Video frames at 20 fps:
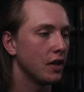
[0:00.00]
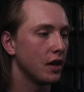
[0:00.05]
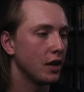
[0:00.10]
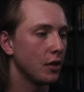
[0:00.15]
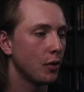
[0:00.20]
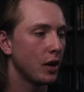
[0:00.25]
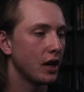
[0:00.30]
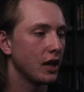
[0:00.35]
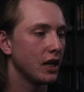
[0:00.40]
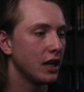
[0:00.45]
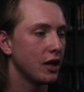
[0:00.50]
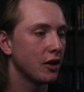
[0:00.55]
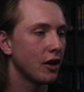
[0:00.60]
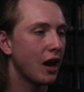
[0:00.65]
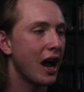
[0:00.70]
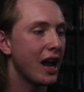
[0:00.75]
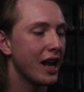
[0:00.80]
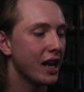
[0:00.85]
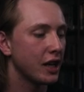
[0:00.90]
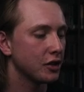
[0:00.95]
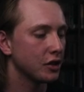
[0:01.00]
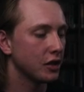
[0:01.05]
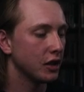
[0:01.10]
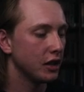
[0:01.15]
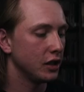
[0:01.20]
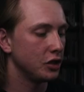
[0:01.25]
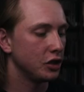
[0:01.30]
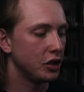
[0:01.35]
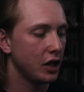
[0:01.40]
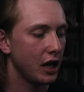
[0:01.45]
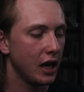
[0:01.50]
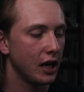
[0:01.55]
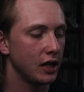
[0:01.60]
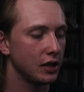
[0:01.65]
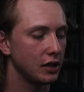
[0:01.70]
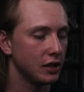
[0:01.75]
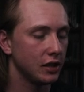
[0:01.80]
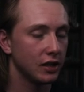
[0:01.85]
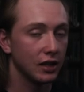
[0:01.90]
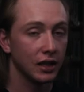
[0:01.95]
Then right here, I actually
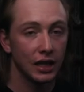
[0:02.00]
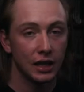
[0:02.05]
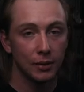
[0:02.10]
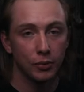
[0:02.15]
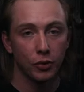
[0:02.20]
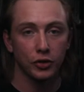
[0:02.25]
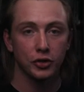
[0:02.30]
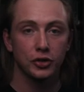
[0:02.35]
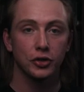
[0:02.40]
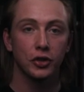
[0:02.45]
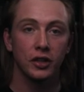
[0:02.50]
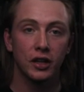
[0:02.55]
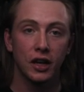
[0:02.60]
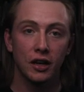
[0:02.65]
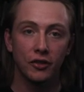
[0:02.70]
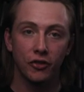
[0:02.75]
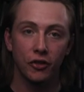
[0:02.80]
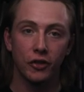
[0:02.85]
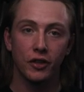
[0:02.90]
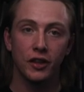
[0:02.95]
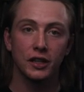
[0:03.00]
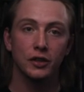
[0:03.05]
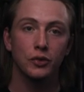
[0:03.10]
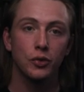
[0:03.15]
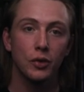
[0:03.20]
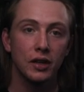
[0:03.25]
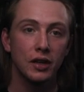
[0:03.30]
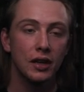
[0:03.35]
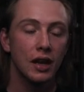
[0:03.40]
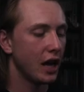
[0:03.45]
changed the keyboard shortcut for this one.